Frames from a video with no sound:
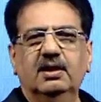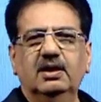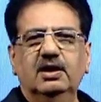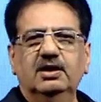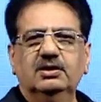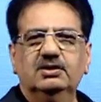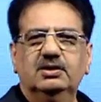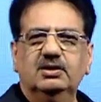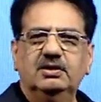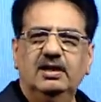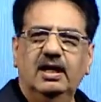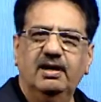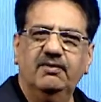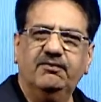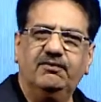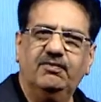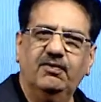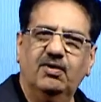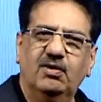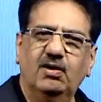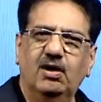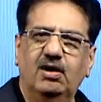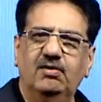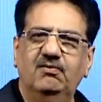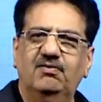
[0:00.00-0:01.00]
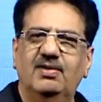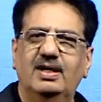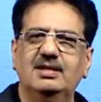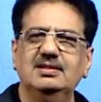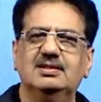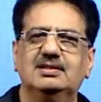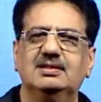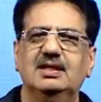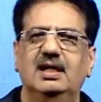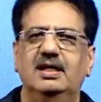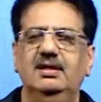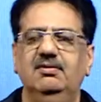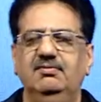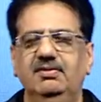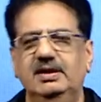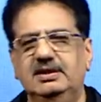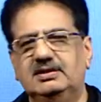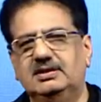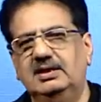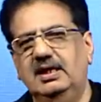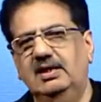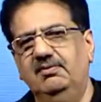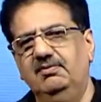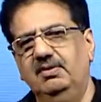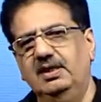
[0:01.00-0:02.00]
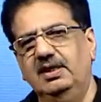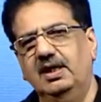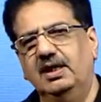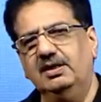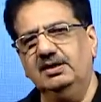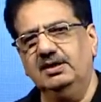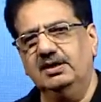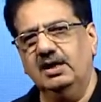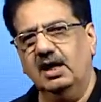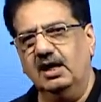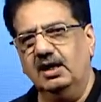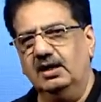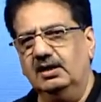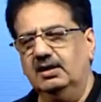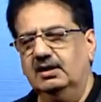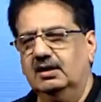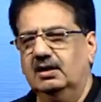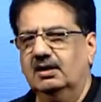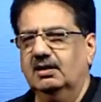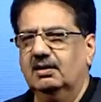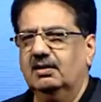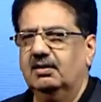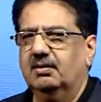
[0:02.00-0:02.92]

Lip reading: So therefore, on one side, we say we are young,